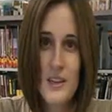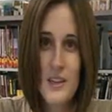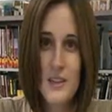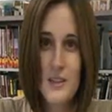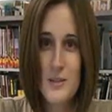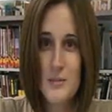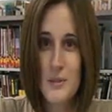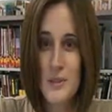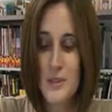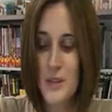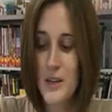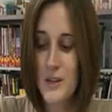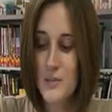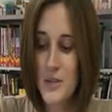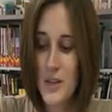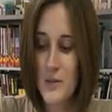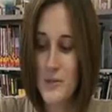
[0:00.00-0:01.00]
it's
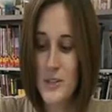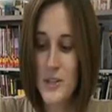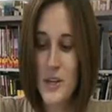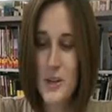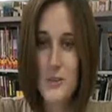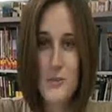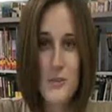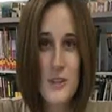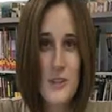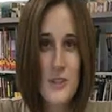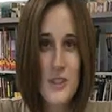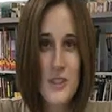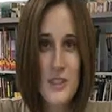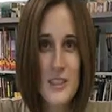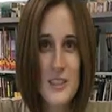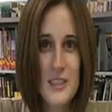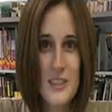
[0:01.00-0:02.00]
kind of becoming a cult
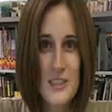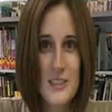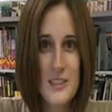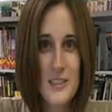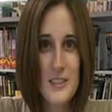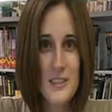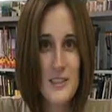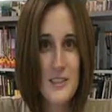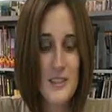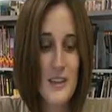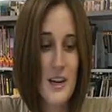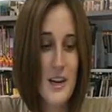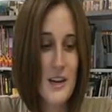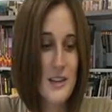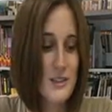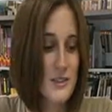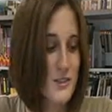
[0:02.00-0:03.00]
favorite, and
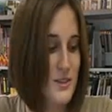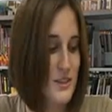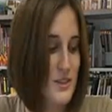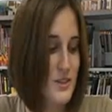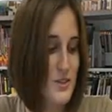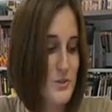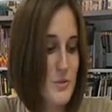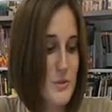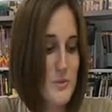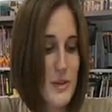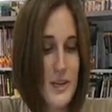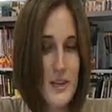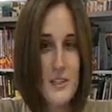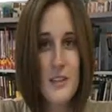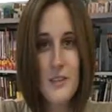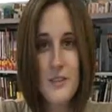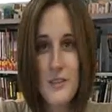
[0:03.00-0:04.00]
I don't think it should be
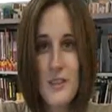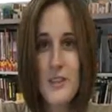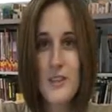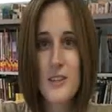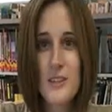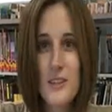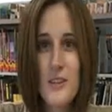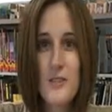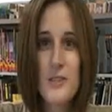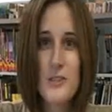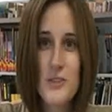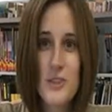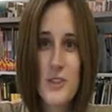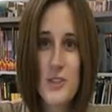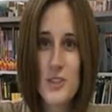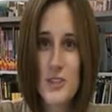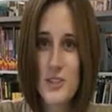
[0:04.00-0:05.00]
banned. I think
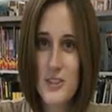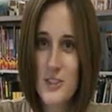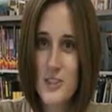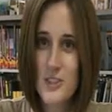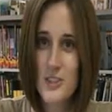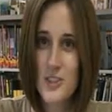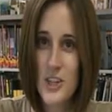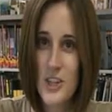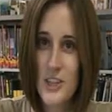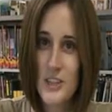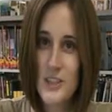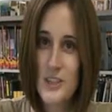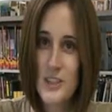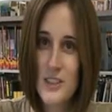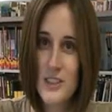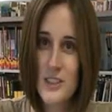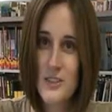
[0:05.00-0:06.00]
everyone should check
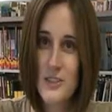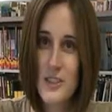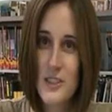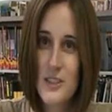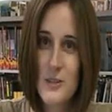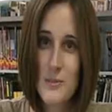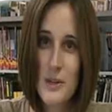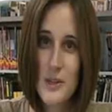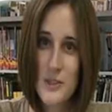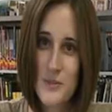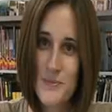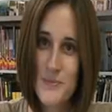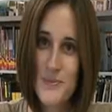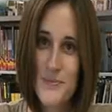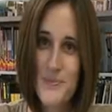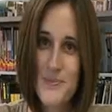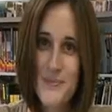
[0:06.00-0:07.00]
it and see what it's about.